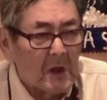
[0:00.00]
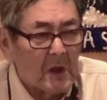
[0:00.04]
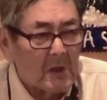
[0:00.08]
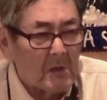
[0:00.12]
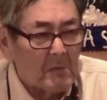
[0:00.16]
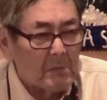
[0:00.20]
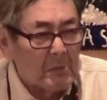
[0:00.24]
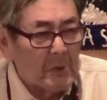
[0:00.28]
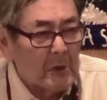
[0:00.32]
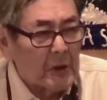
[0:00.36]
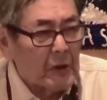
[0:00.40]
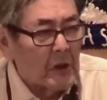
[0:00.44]

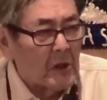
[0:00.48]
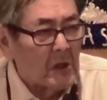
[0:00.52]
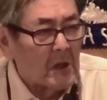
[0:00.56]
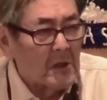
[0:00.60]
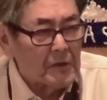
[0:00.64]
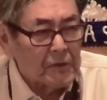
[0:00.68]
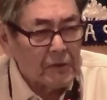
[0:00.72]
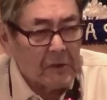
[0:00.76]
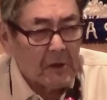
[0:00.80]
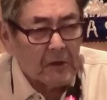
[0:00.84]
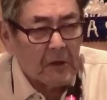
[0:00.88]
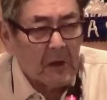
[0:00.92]
lots of
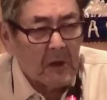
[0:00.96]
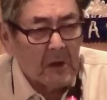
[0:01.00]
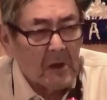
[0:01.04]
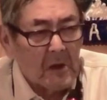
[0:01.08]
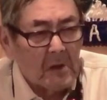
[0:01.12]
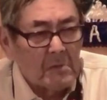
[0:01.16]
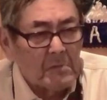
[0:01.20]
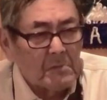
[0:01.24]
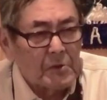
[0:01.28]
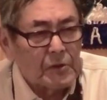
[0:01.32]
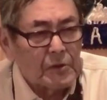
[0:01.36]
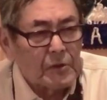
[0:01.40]
times.
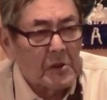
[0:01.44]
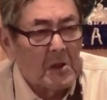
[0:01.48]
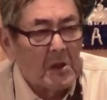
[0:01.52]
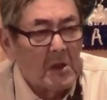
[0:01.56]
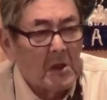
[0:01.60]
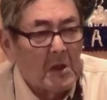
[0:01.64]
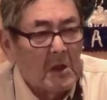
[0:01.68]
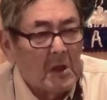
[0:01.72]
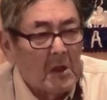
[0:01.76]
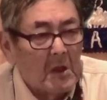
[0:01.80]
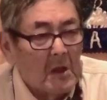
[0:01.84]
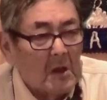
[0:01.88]

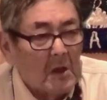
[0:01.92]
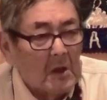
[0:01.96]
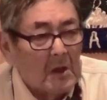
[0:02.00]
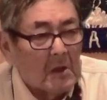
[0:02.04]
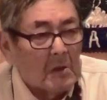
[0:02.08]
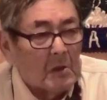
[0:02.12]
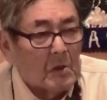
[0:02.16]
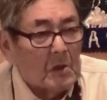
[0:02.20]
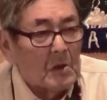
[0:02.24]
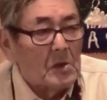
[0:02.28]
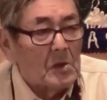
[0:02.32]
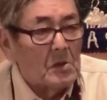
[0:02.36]
Well, every